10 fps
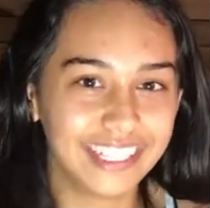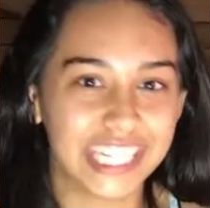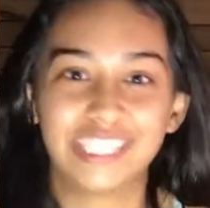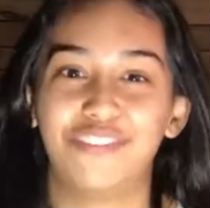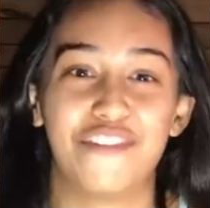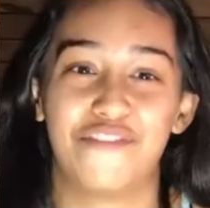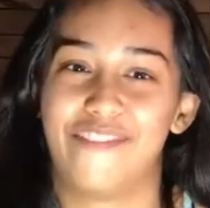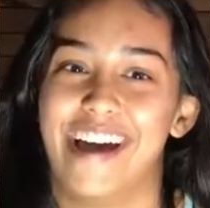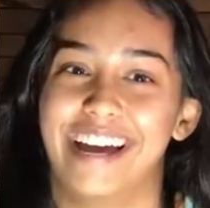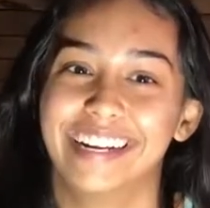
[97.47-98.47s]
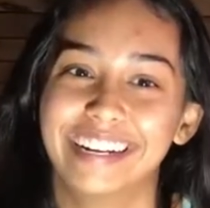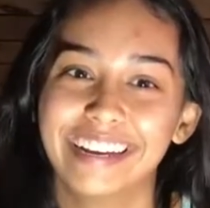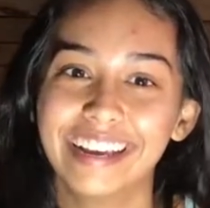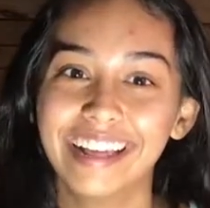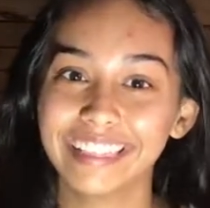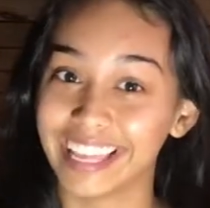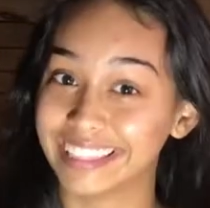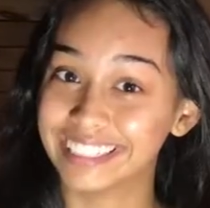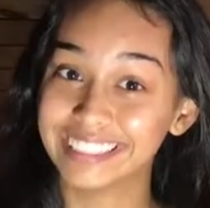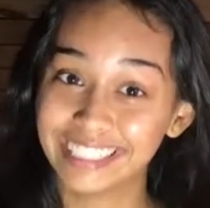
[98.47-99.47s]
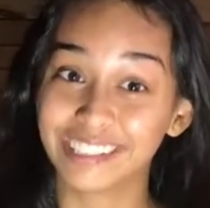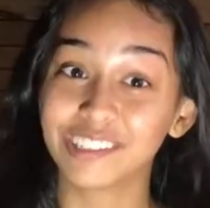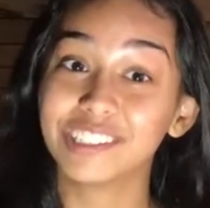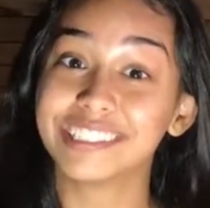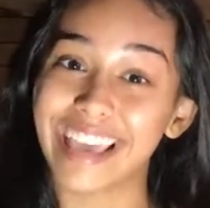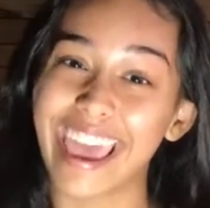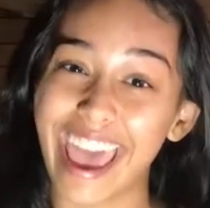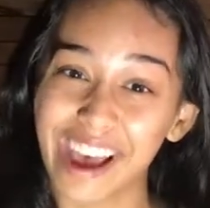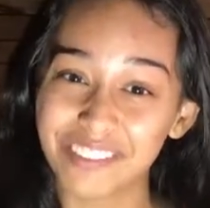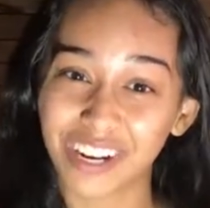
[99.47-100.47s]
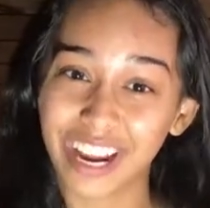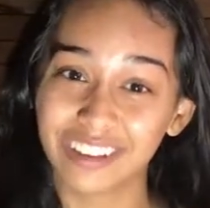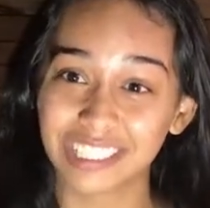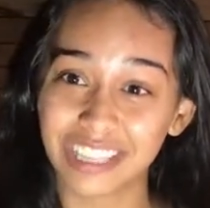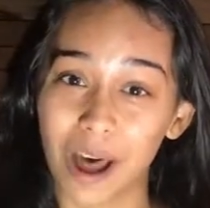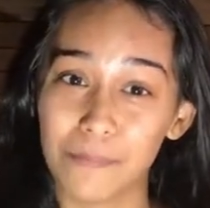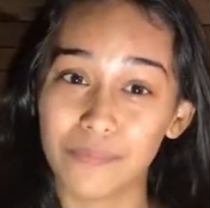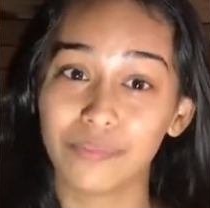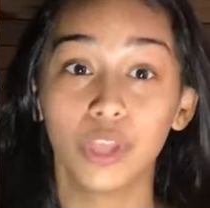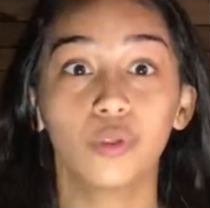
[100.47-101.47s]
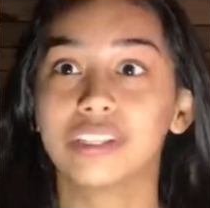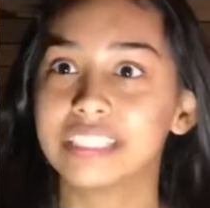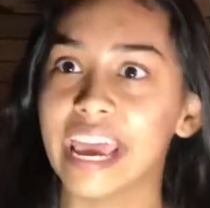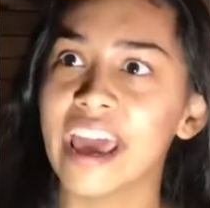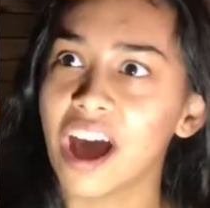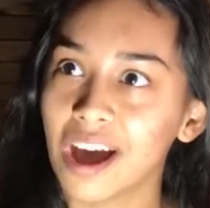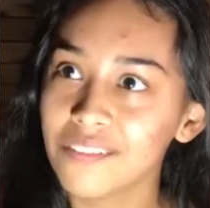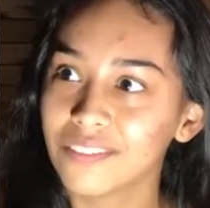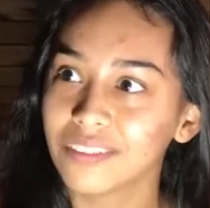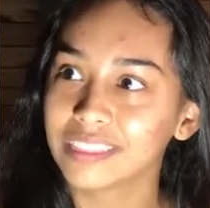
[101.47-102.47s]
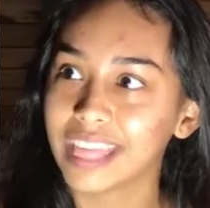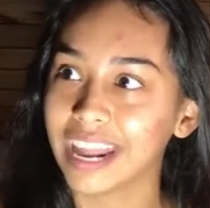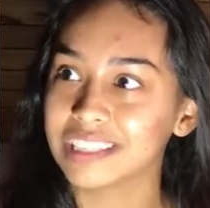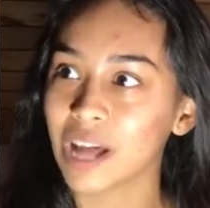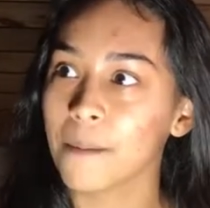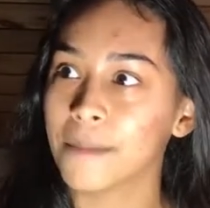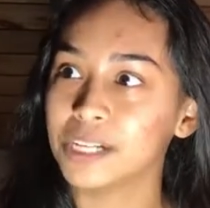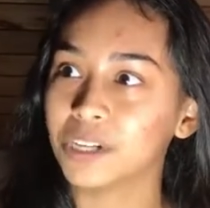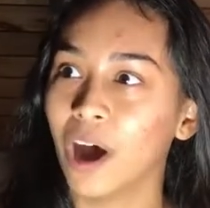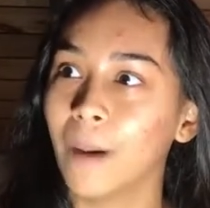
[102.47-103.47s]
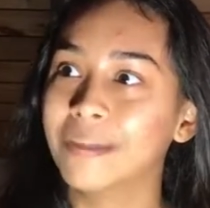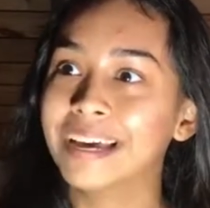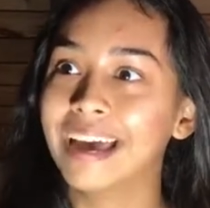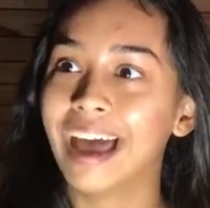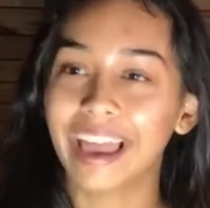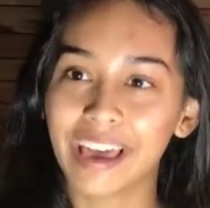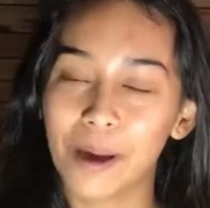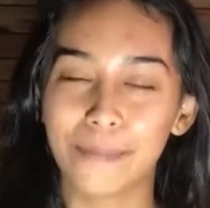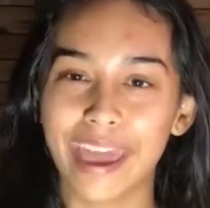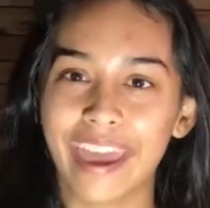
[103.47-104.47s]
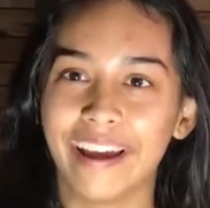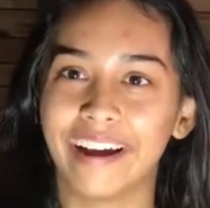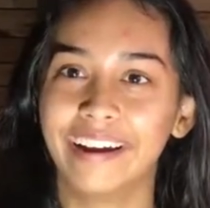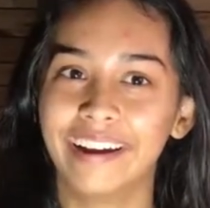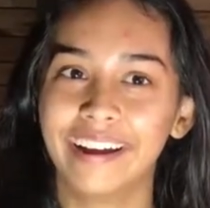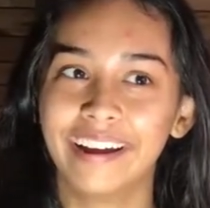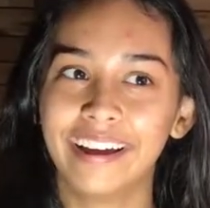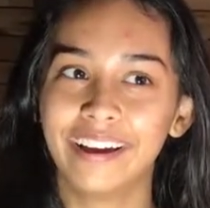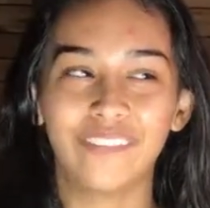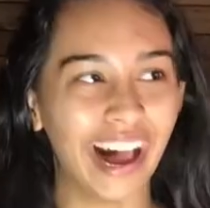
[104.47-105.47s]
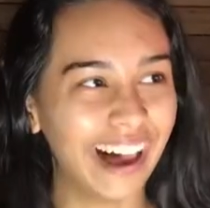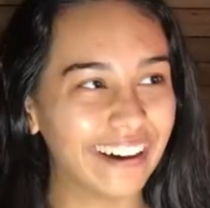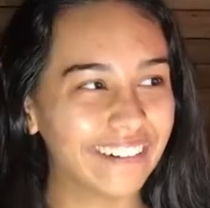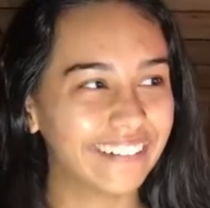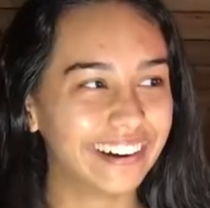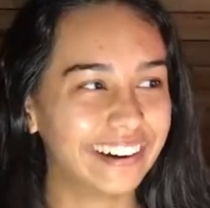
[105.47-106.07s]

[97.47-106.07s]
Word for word: just for fun, like the literal day after I stopped, no, the day of that I stopped my job I cut my hair. Wow,